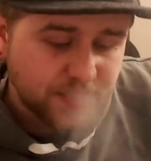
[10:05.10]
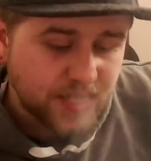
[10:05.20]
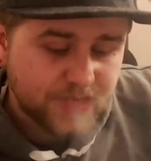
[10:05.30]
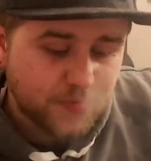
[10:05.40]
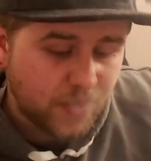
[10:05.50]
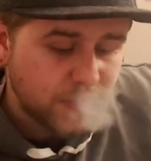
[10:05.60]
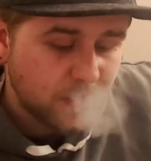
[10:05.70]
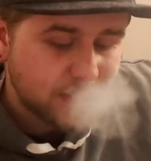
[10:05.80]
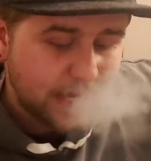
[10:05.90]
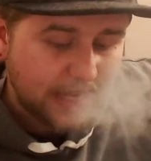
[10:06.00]
of these
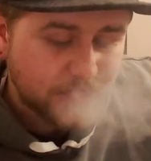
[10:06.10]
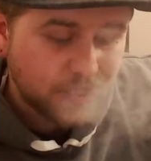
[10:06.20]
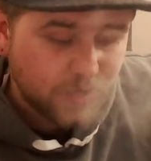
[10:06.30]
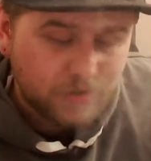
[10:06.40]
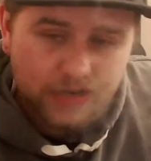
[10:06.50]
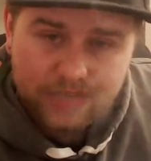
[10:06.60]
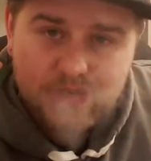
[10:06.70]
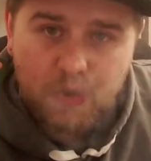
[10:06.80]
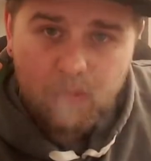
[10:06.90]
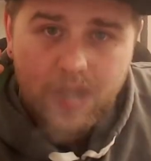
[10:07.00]
products is
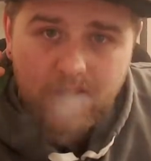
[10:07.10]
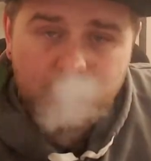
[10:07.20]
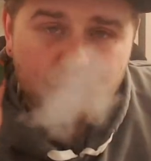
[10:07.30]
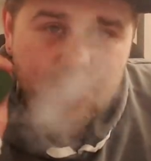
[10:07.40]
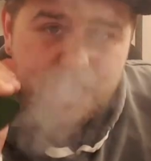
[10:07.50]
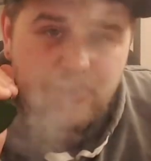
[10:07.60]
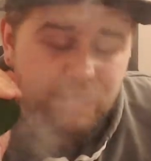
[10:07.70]
going well. Really good